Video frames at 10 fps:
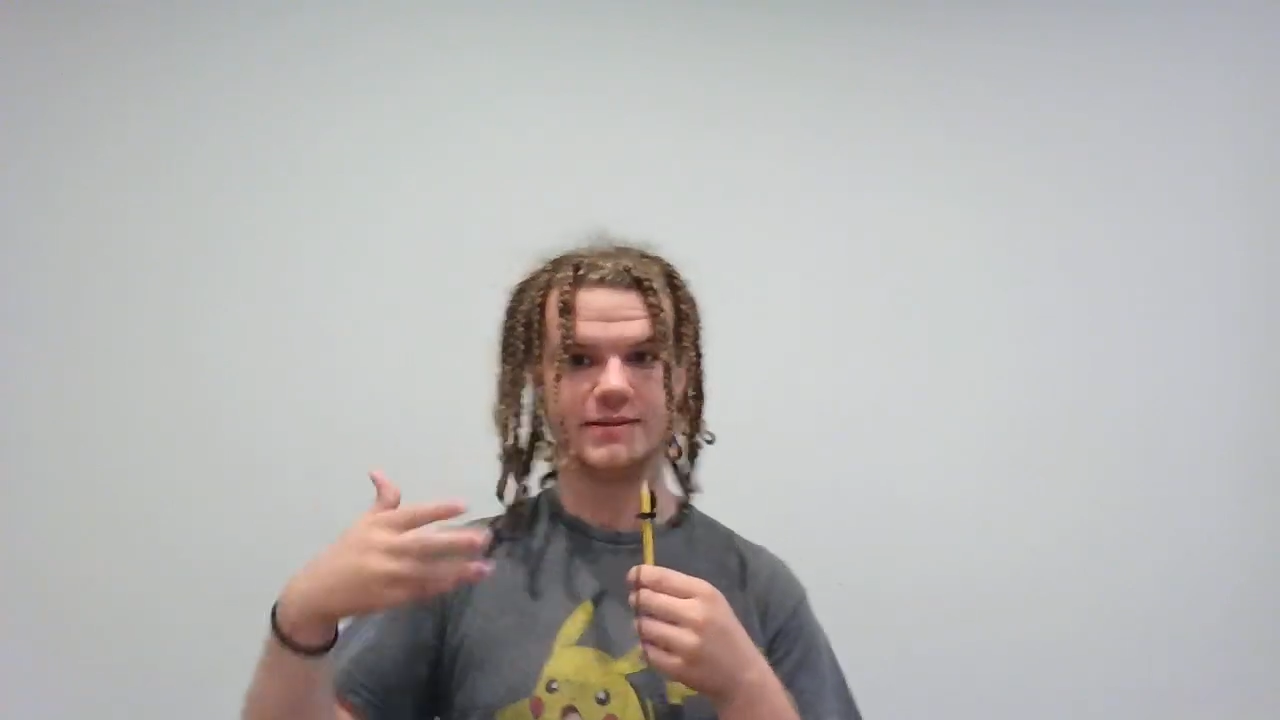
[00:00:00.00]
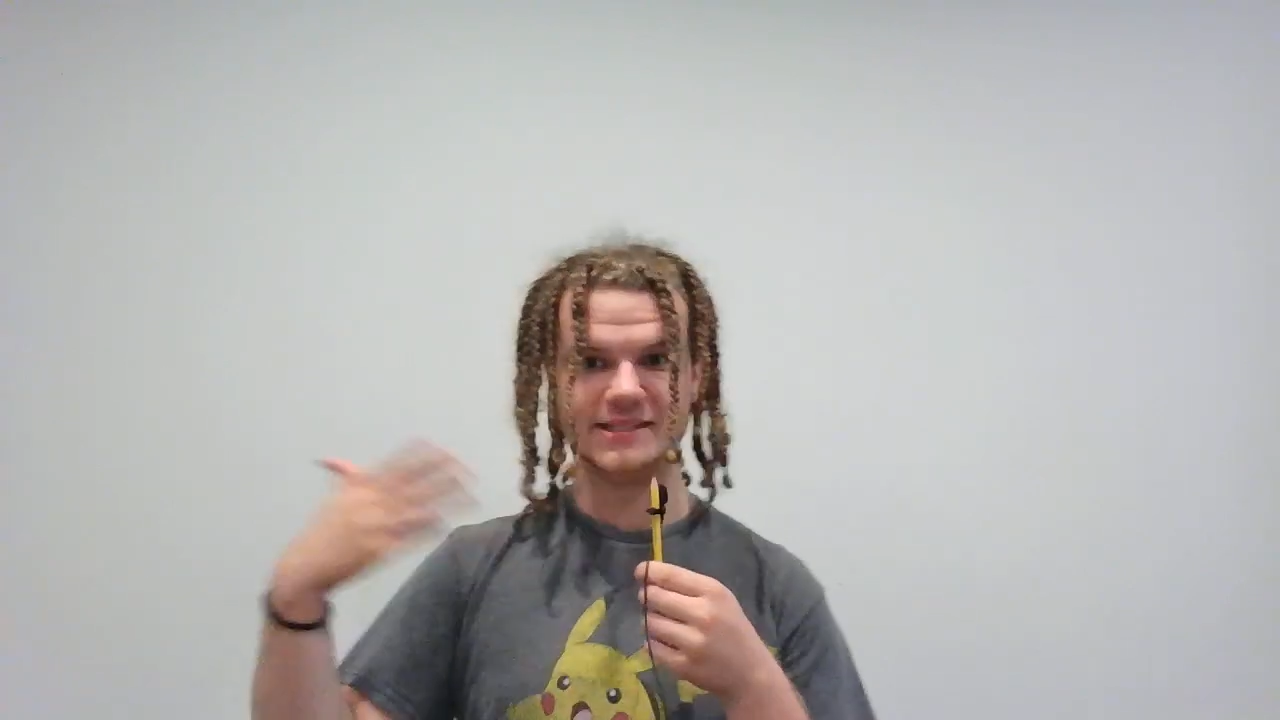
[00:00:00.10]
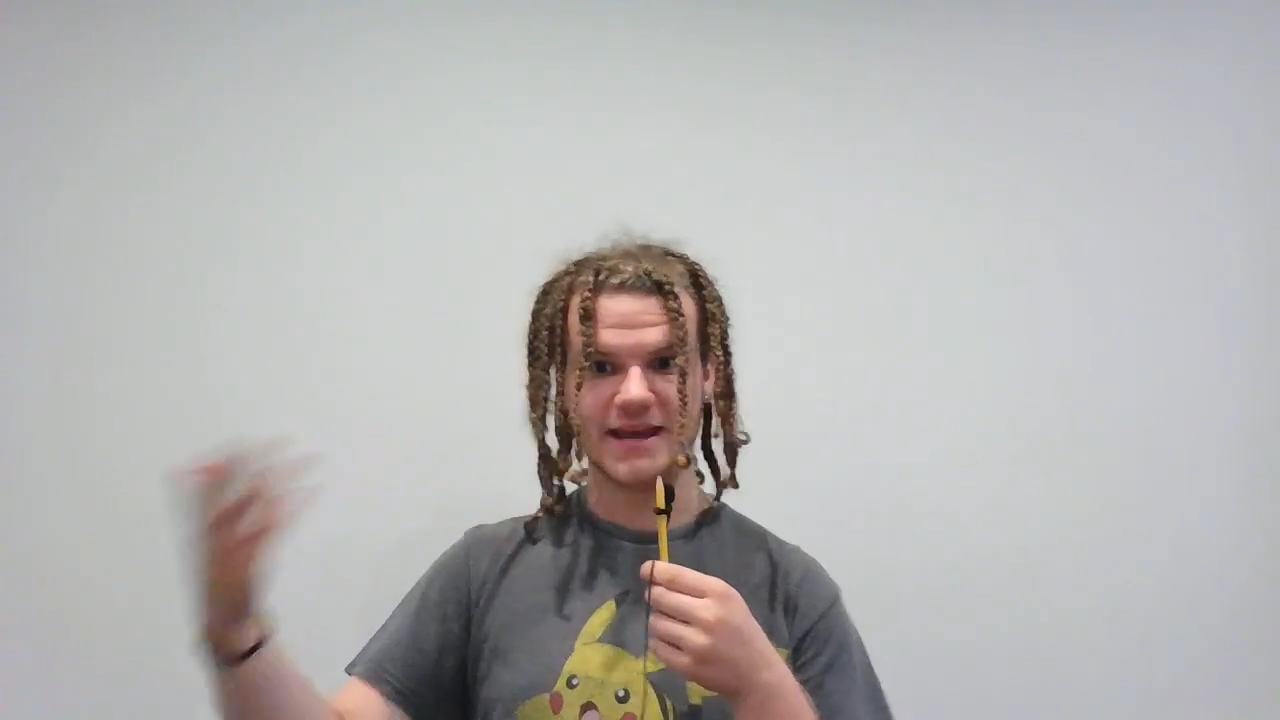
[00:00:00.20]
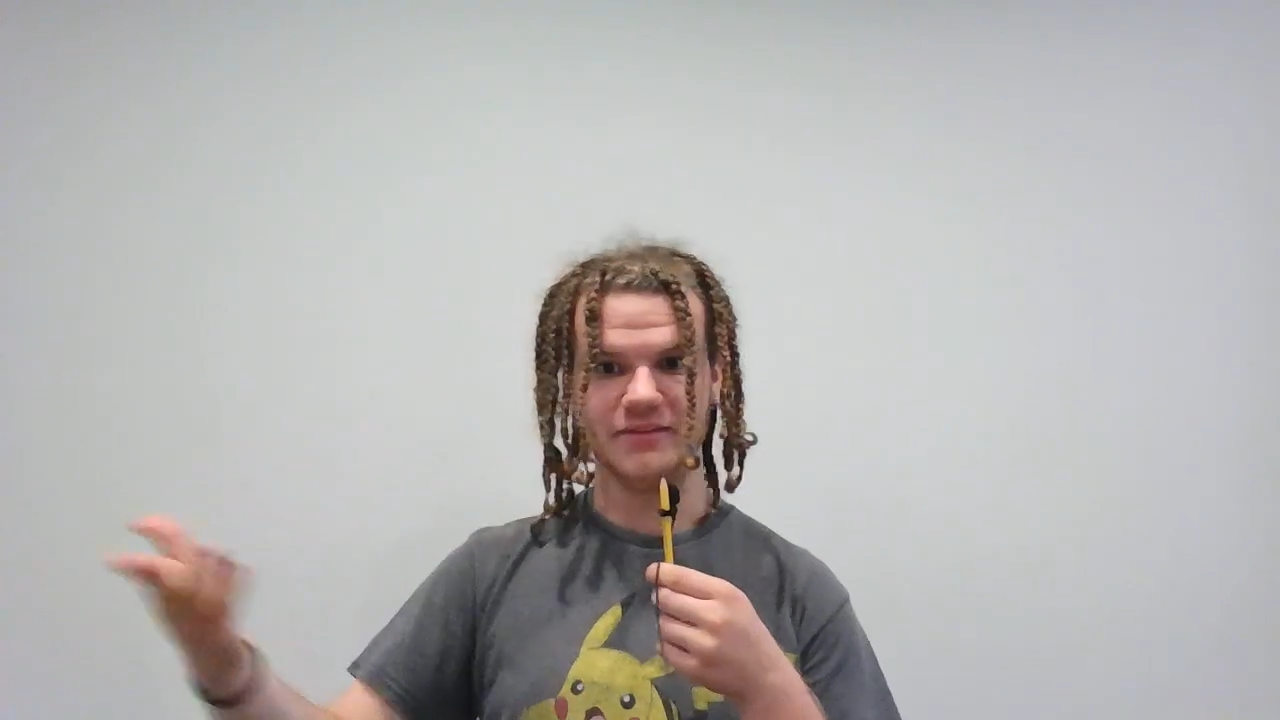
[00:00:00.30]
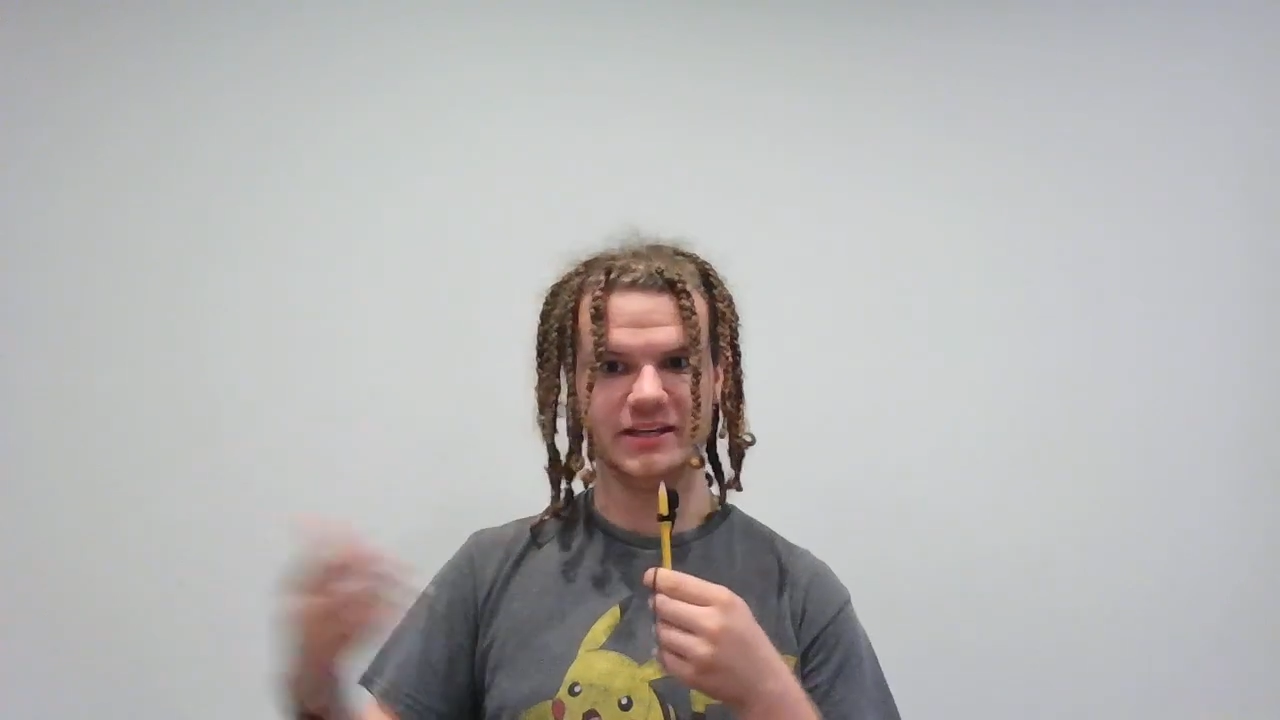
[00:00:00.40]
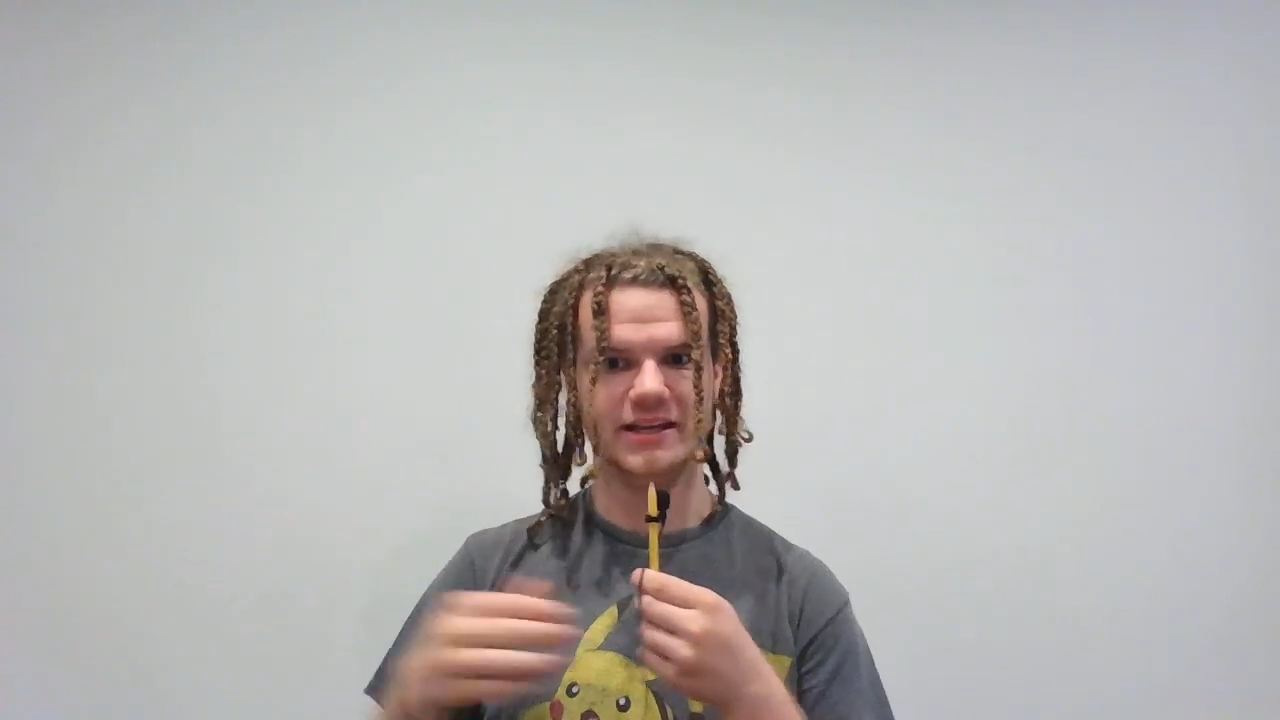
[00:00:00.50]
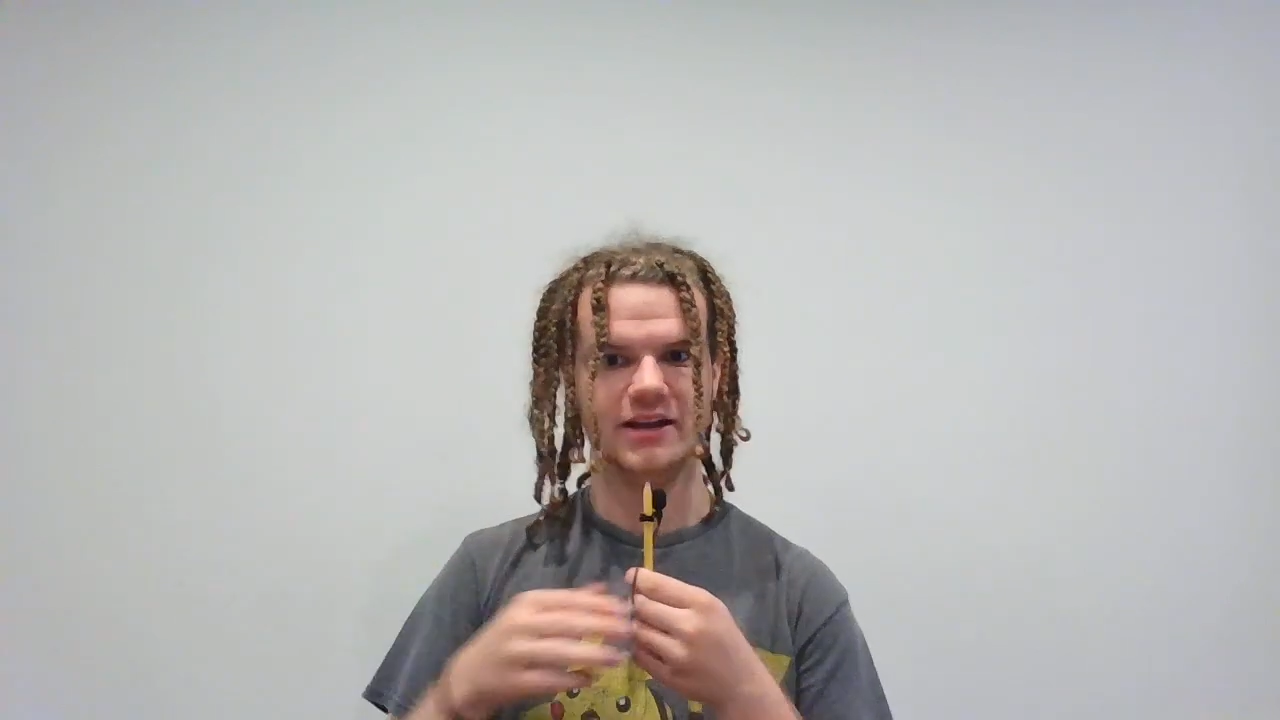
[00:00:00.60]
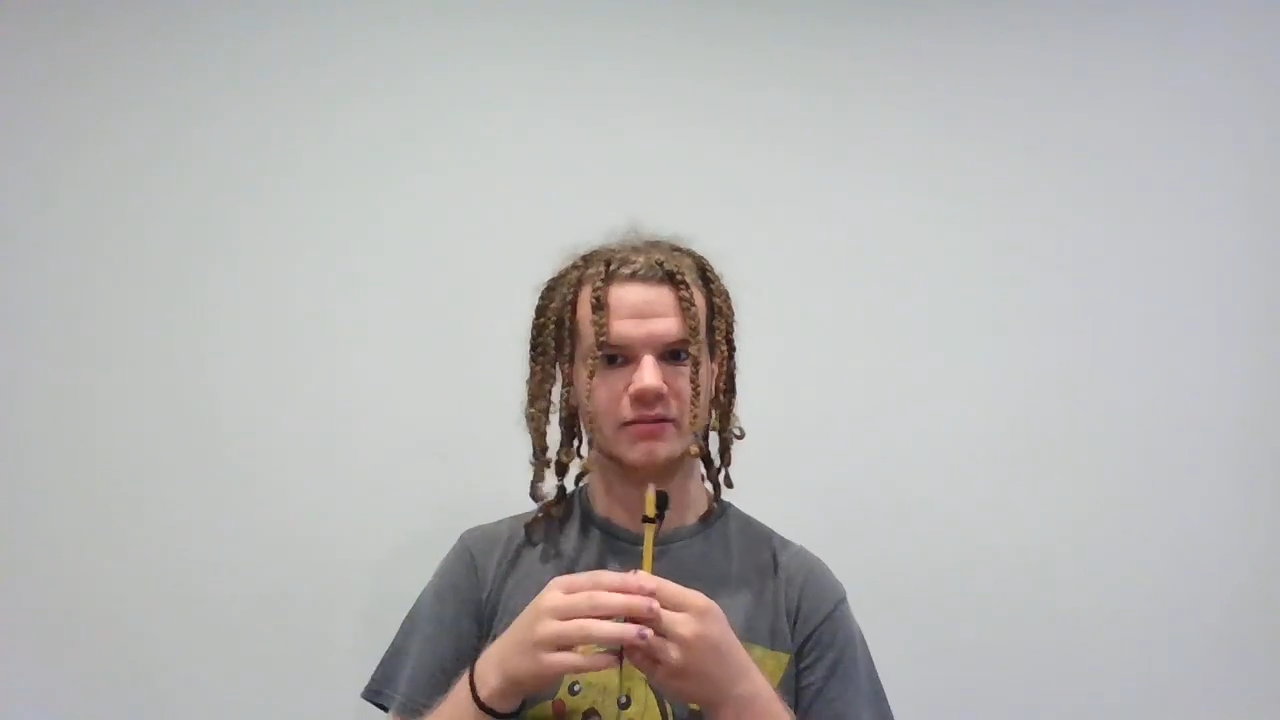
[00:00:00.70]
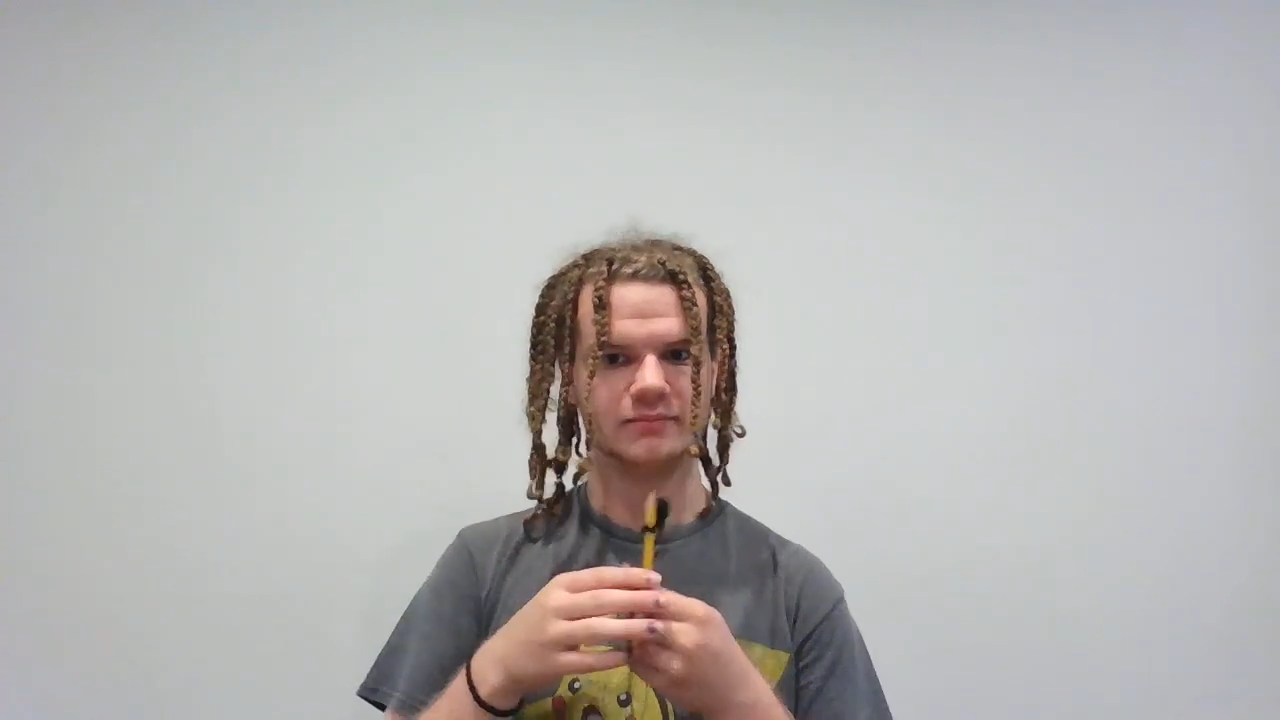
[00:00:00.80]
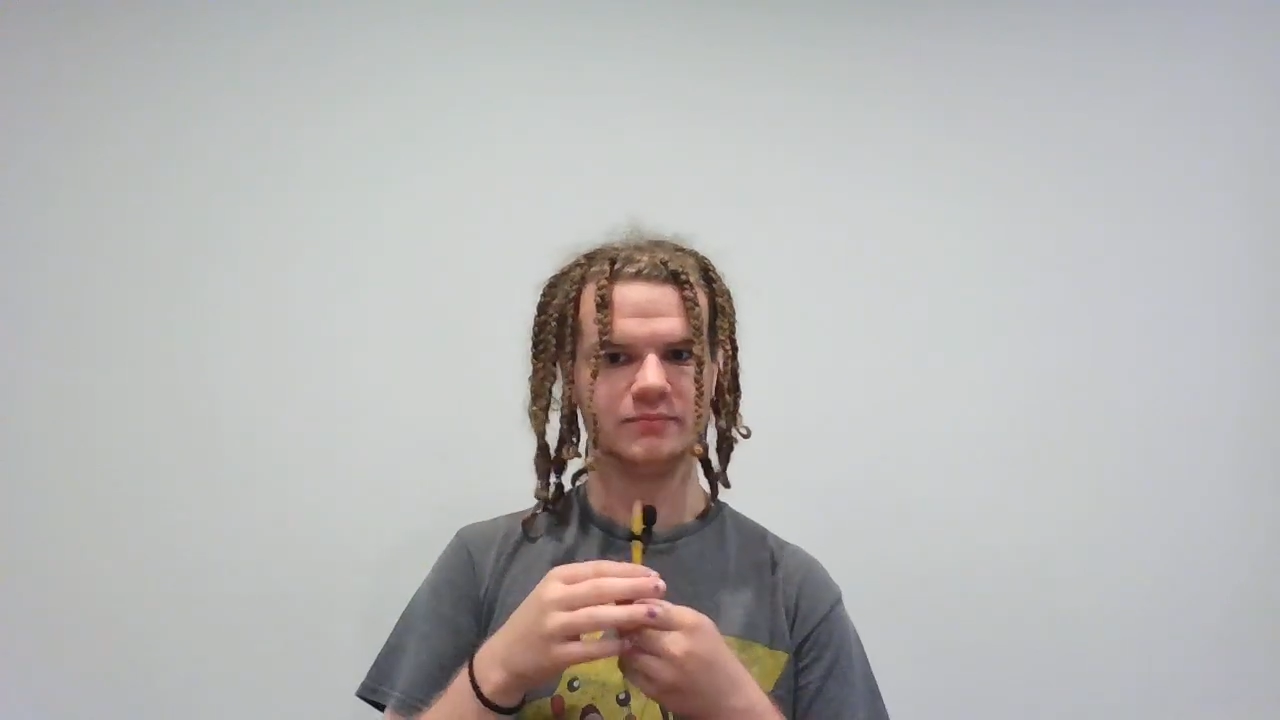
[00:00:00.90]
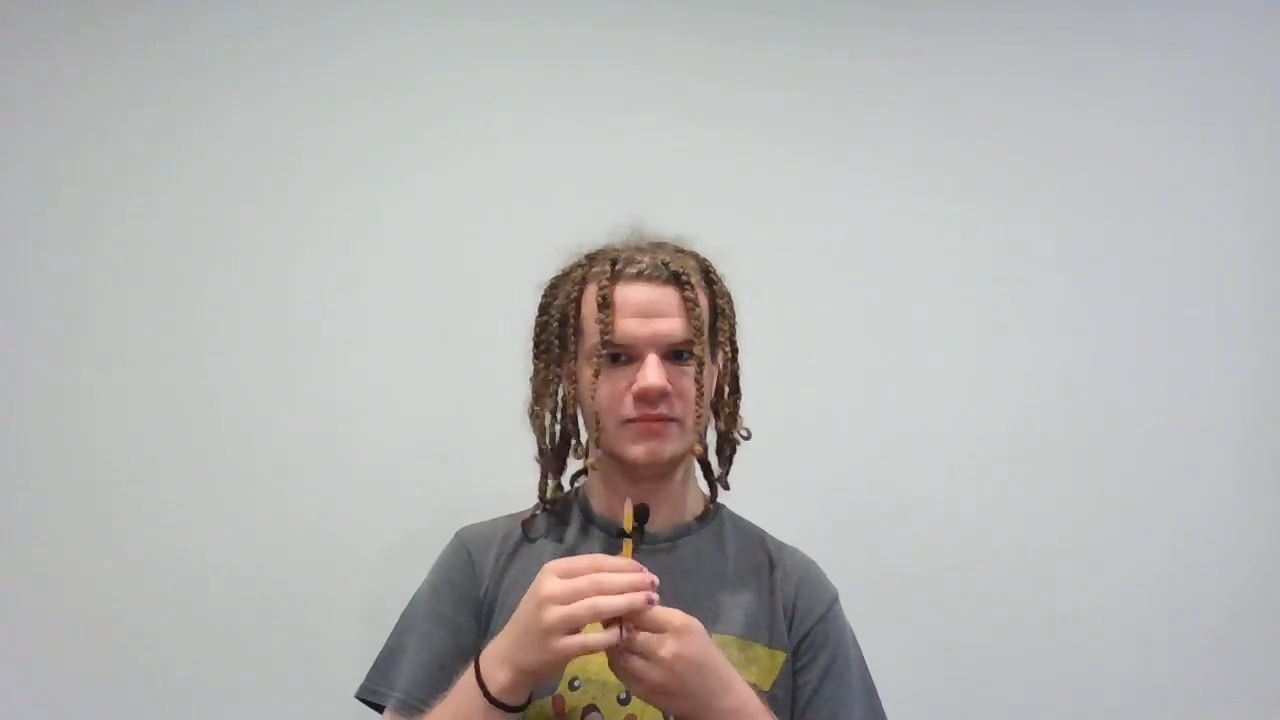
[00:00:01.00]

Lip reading: 70